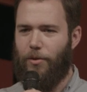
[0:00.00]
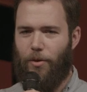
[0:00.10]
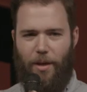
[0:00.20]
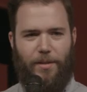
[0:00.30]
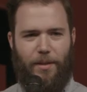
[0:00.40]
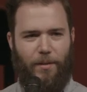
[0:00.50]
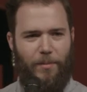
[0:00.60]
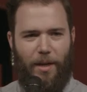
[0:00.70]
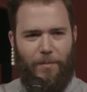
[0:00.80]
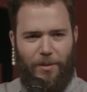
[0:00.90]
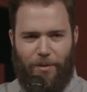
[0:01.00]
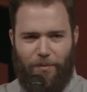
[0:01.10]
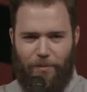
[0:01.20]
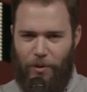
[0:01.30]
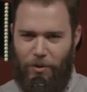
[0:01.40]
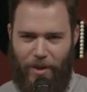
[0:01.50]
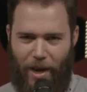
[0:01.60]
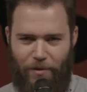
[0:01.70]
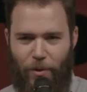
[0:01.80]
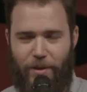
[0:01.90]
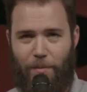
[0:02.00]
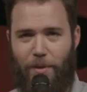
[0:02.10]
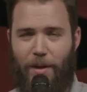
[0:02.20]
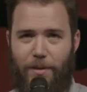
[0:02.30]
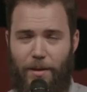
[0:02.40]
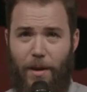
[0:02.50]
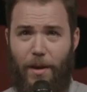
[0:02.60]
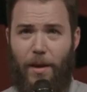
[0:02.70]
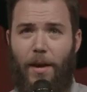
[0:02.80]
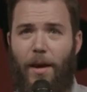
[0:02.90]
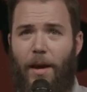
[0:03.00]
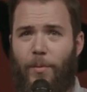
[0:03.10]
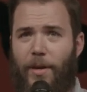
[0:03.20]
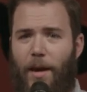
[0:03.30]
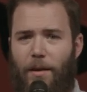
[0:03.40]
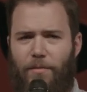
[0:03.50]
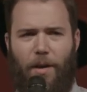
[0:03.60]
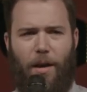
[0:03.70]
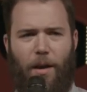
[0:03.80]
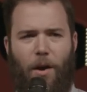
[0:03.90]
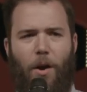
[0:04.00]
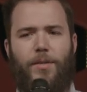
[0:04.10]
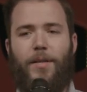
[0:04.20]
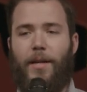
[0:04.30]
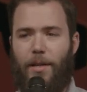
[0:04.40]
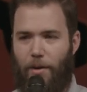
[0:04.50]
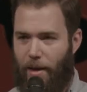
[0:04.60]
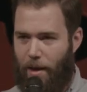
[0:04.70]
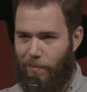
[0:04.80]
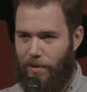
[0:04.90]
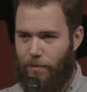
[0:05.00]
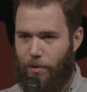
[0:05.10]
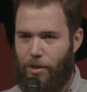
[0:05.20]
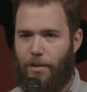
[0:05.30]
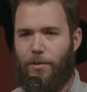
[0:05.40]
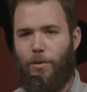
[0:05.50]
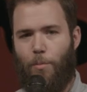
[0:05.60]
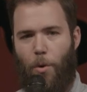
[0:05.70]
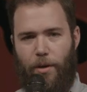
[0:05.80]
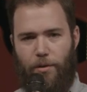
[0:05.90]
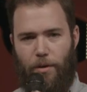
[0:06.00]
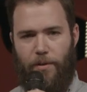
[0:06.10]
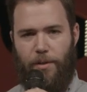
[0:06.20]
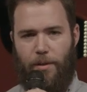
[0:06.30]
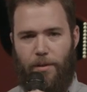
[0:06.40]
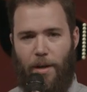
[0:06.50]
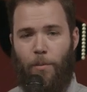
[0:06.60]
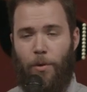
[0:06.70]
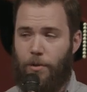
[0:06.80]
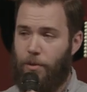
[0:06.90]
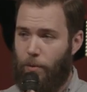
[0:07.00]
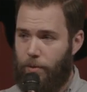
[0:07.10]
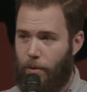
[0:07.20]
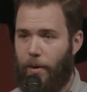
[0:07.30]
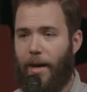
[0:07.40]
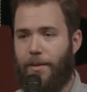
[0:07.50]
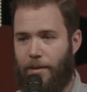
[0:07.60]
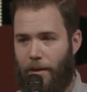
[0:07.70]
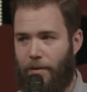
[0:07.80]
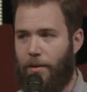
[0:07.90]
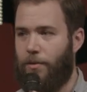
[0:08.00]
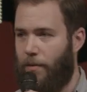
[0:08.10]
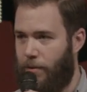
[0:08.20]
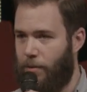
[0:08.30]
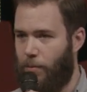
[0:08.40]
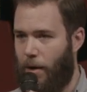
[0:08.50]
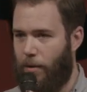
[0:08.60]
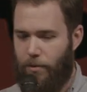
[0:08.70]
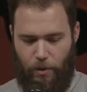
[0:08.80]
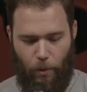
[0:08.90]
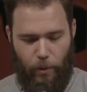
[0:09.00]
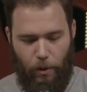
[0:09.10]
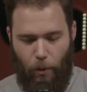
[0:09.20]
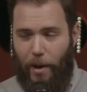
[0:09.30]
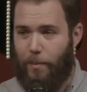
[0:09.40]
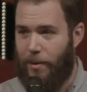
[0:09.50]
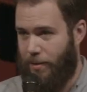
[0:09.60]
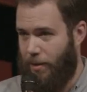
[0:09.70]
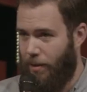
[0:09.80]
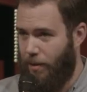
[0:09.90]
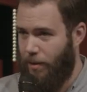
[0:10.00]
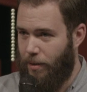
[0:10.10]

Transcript: crazy sometimes, and you just can't avoid some things. And then we have uh, our secondary campus, which has two morning services, and when the school's going, has an evening service as well. So we're quite busy,